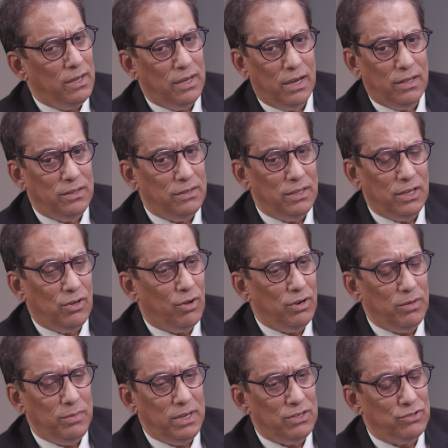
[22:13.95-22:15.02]
And the
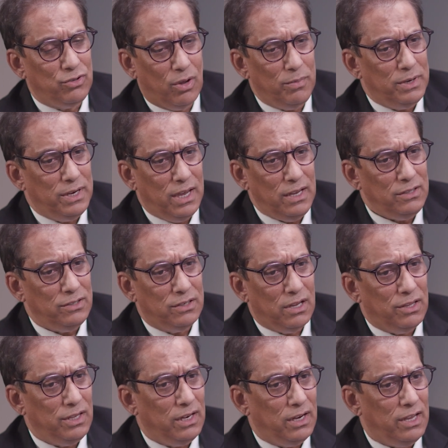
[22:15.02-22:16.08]
economy is dominated, I
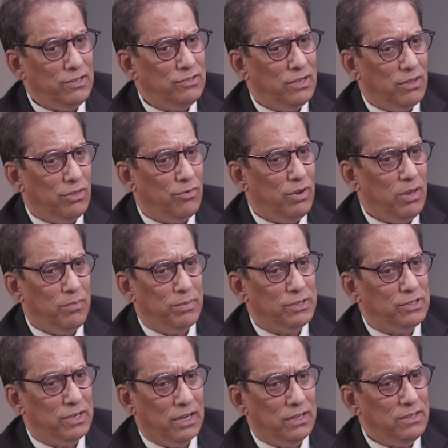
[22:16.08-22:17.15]
think less than
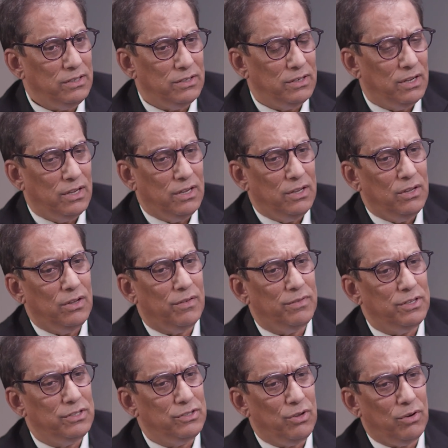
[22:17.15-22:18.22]
3% of
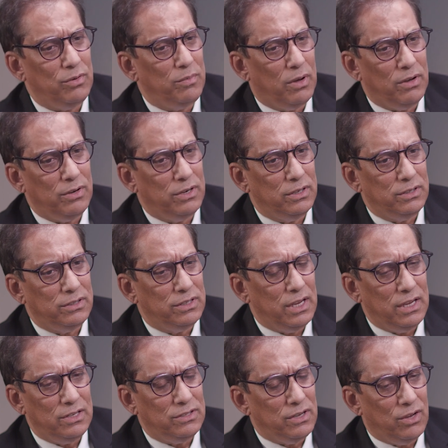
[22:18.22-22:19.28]
the stock market
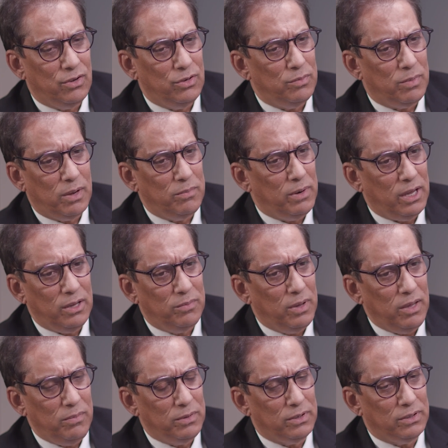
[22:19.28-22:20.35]
is owned by black
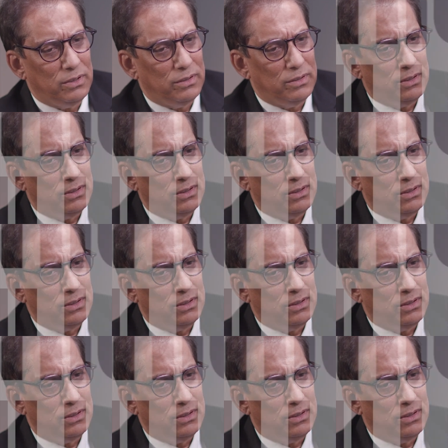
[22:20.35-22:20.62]
people.